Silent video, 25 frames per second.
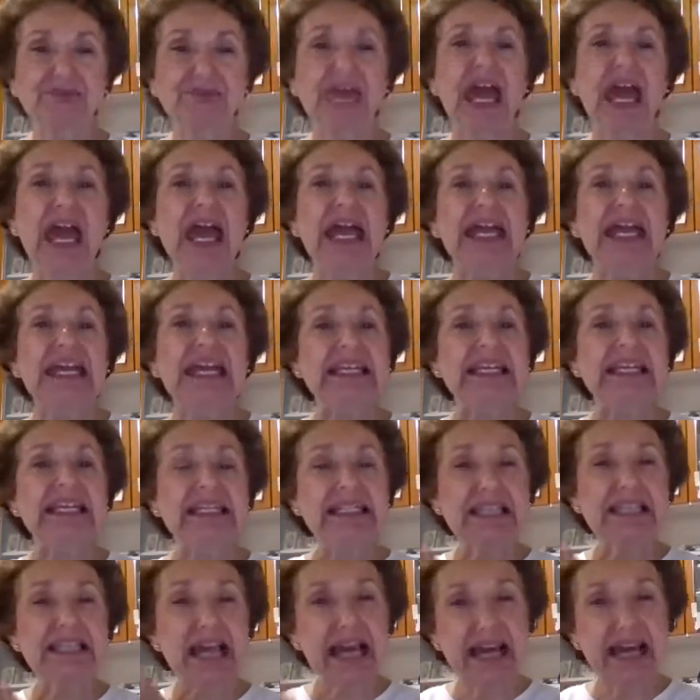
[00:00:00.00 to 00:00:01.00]
He
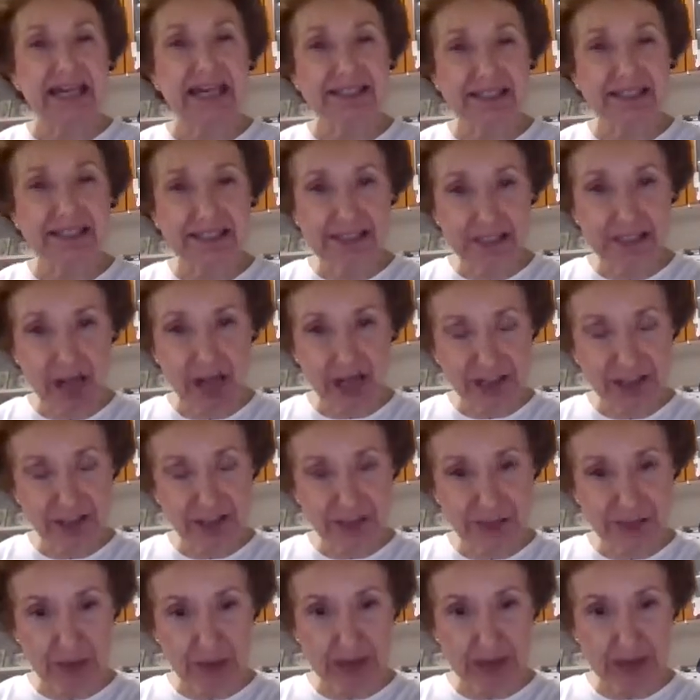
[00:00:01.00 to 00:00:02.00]
has a Scottish
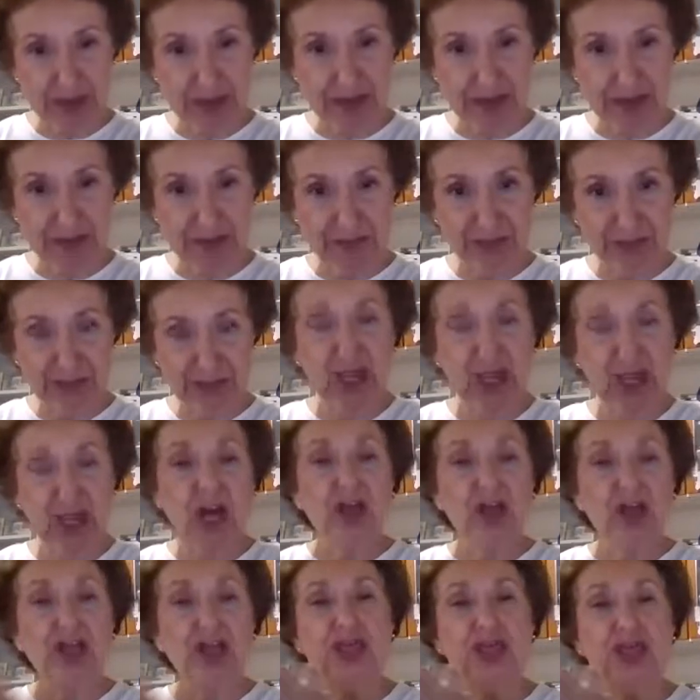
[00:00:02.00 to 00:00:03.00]
background.
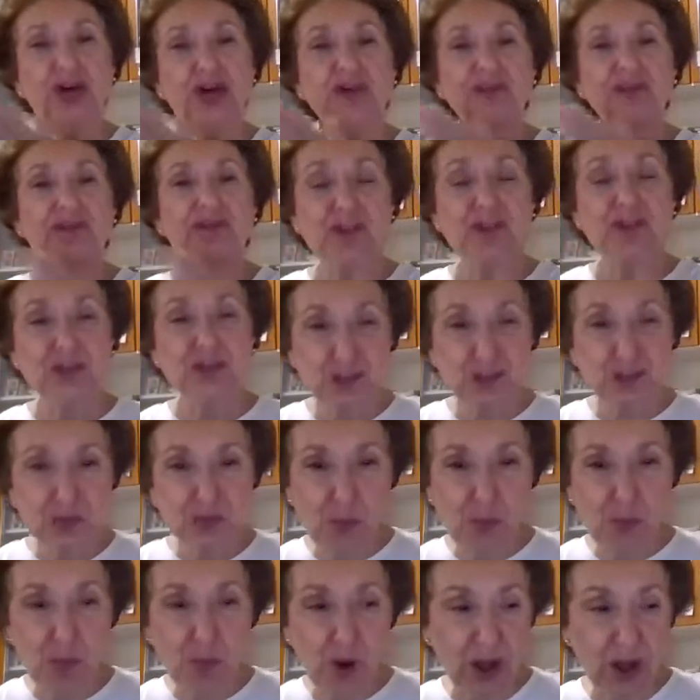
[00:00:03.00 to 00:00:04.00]
The first
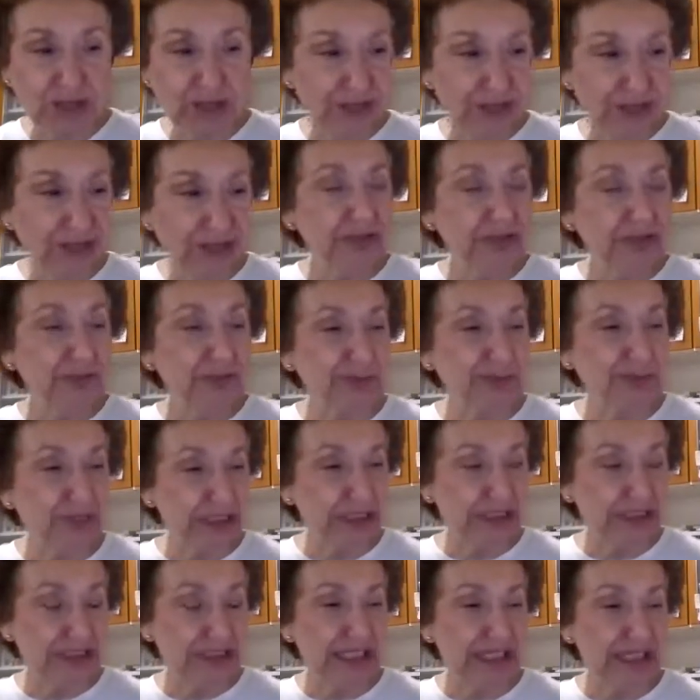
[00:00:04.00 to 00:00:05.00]
one written
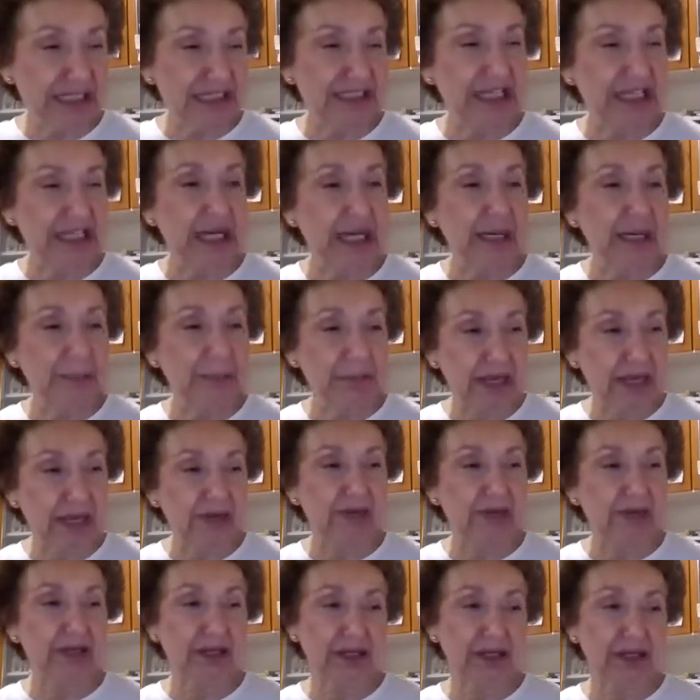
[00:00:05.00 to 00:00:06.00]
in
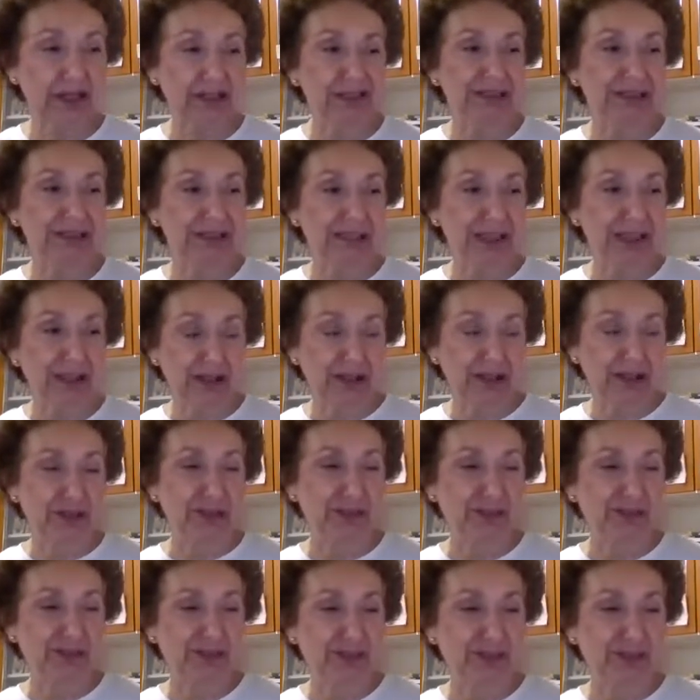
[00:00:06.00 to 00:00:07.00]
America, the
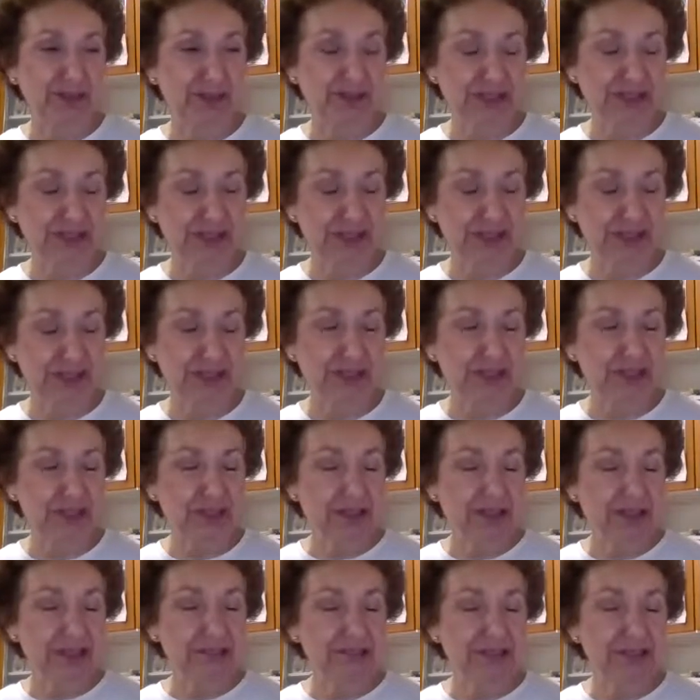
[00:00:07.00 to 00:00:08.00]
first
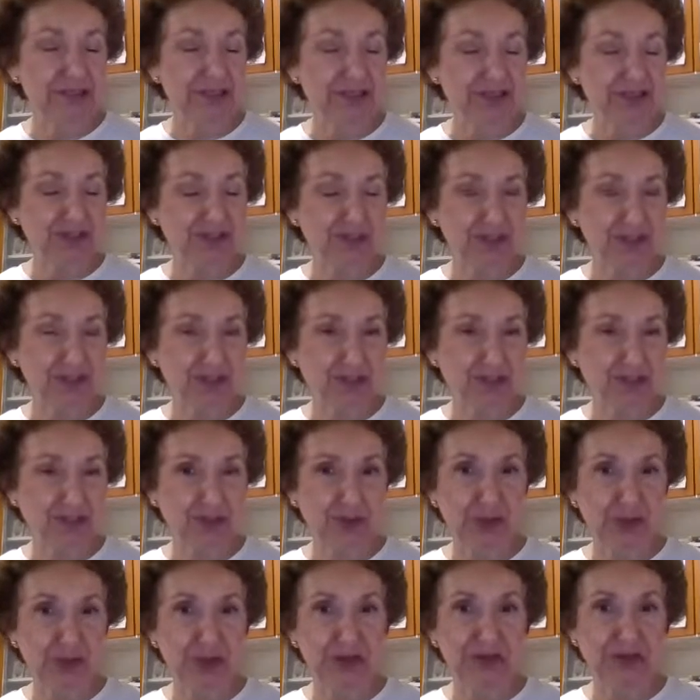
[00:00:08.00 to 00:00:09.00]
mystery story
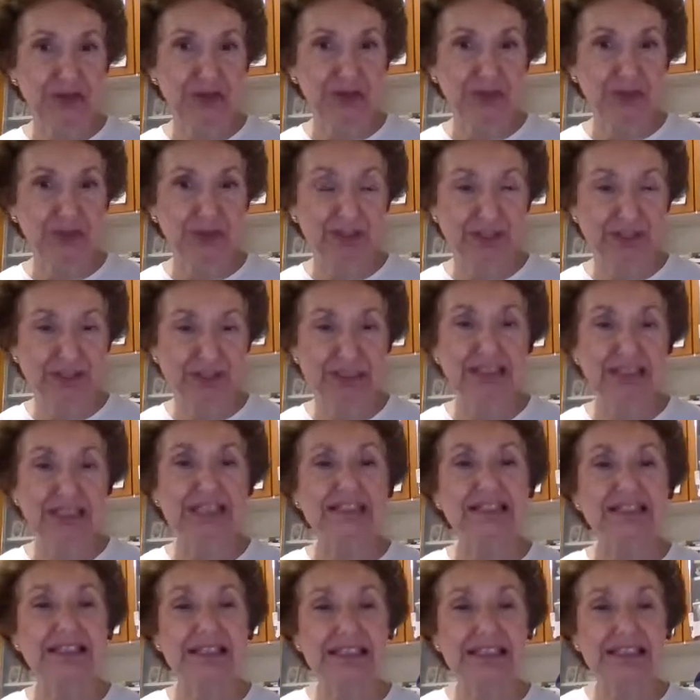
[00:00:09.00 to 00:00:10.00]
that was in
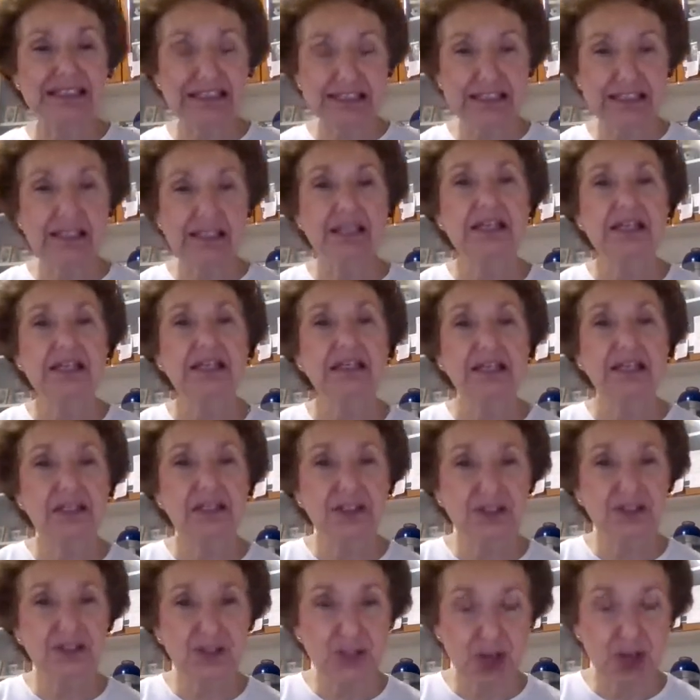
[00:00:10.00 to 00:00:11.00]
this
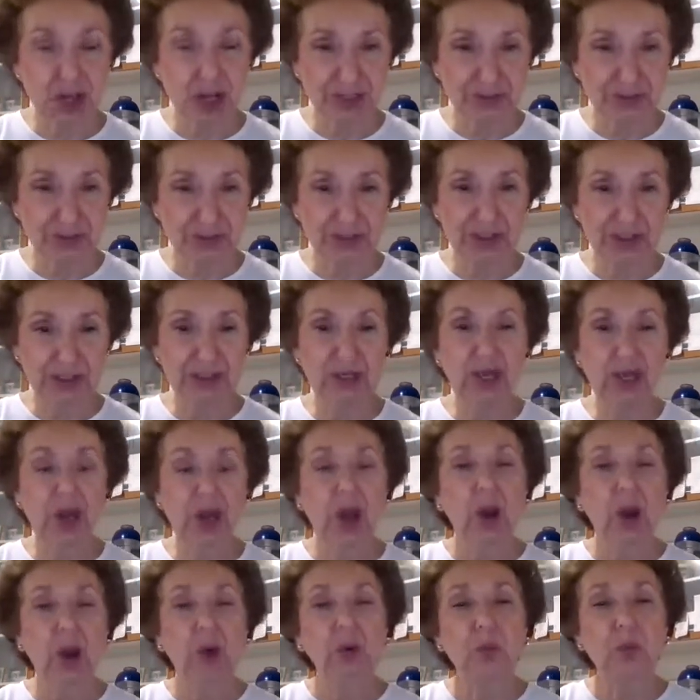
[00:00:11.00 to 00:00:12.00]
genre,
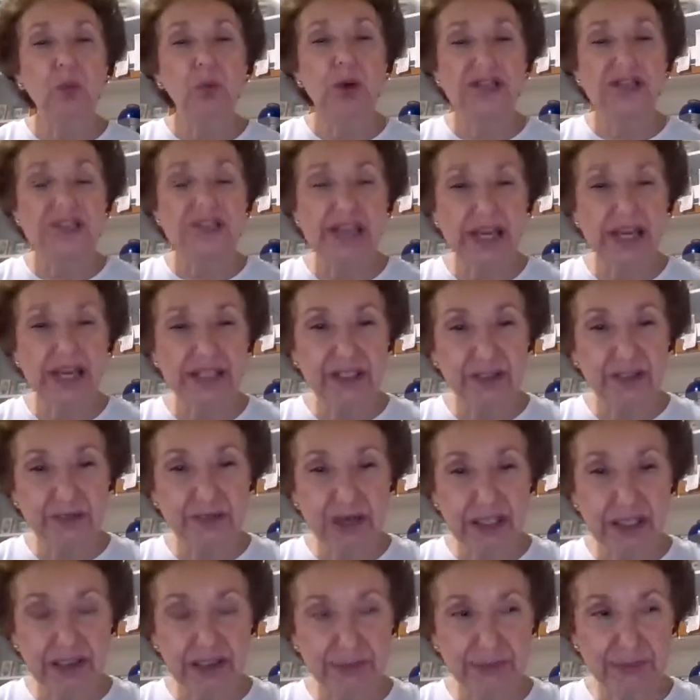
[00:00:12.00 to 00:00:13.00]
was Edgar Allan
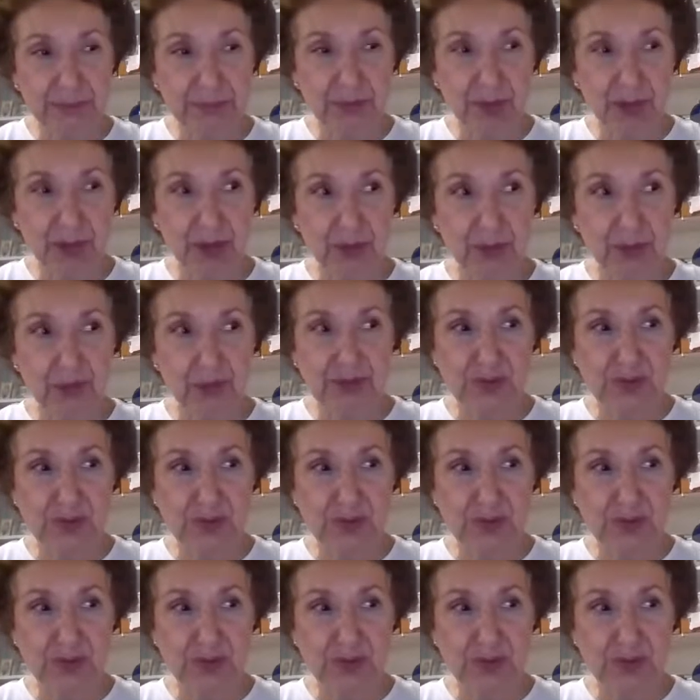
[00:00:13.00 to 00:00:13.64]
Poe's